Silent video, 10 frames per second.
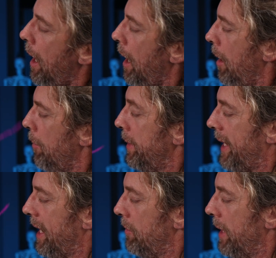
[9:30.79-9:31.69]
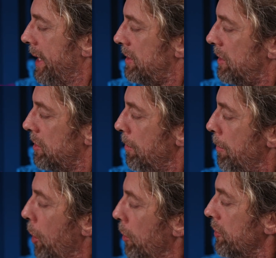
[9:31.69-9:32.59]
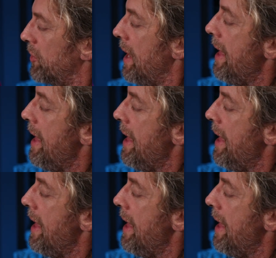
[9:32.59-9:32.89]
Um, but again, it relates to some bones.